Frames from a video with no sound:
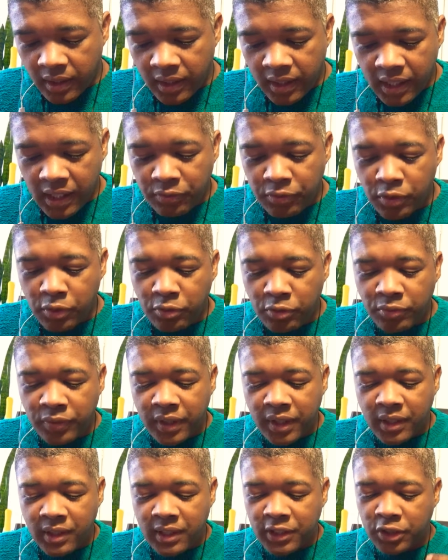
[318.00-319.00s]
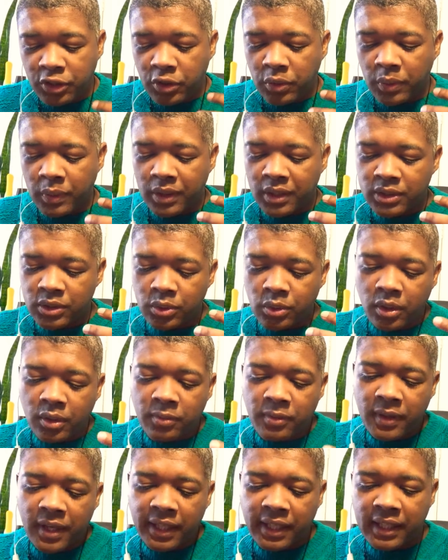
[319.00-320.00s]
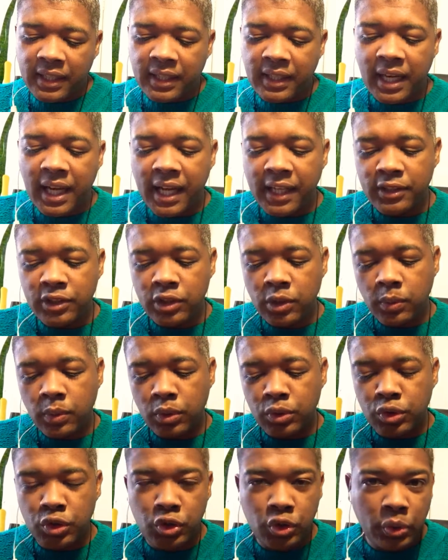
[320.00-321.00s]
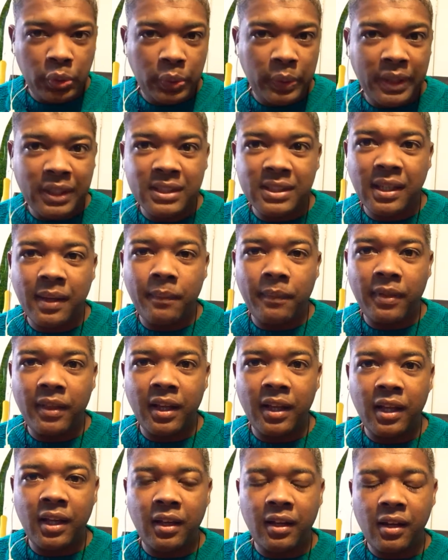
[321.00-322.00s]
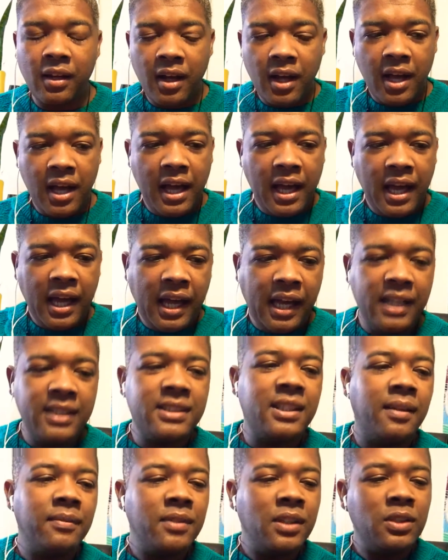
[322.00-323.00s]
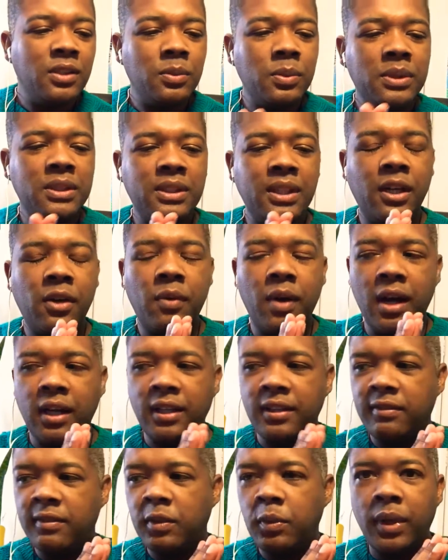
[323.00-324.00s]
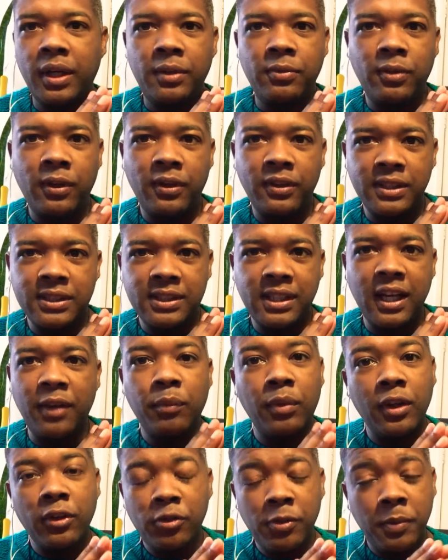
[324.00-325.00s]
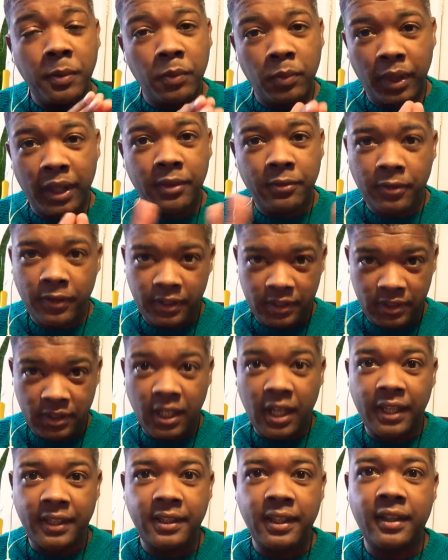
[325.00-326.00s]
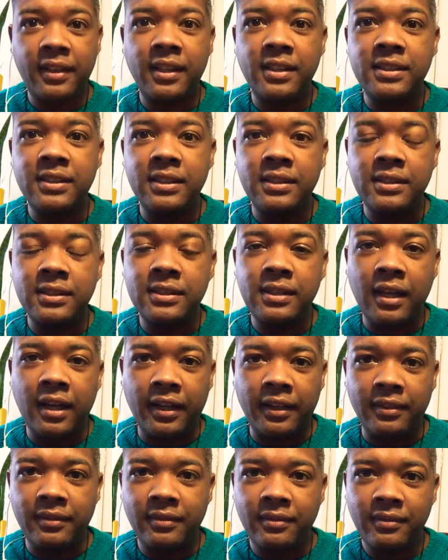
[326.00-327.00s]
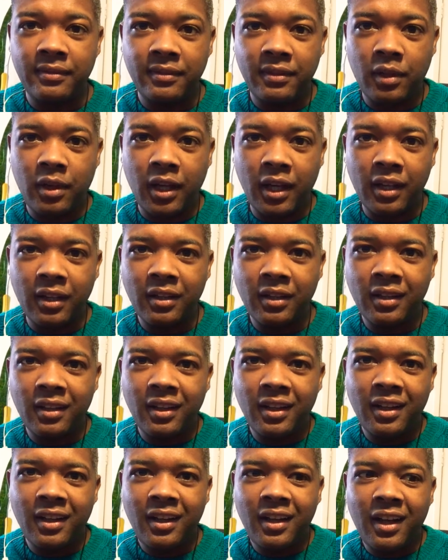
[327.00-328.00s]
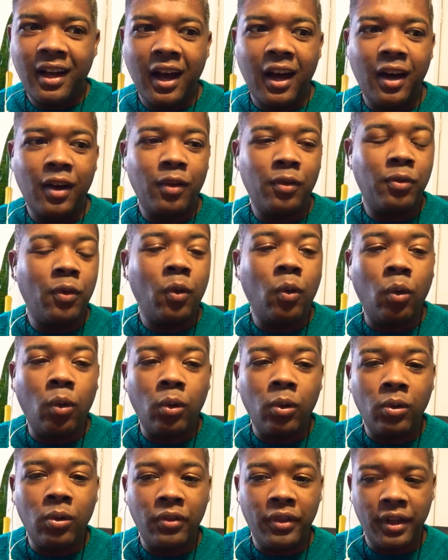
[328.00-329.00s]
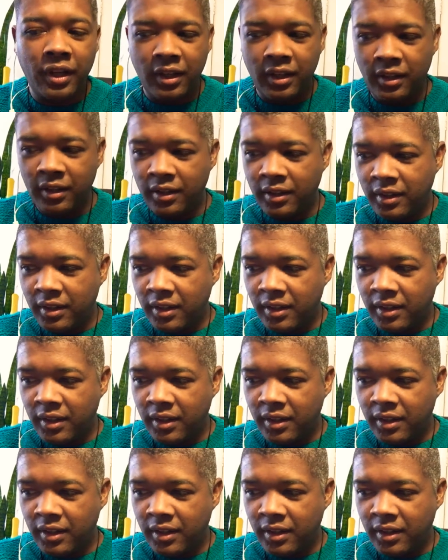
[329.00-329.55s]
if you feel that you are sort of like inclined towards doing something, and sometimes we sit around and wait for a sign. Well, if you've been waiting for a sign, take this as a sign. Okay. Out of all the